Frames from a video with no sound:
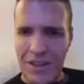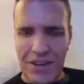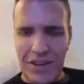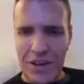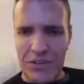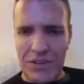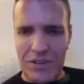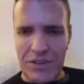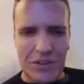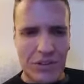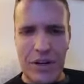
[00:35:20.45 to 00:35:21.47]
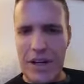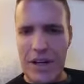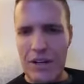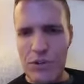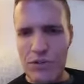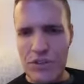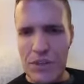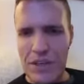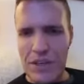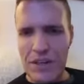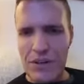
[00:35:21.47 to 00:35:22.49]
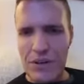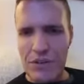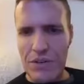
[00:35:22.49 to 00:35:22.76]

to learn how to do something or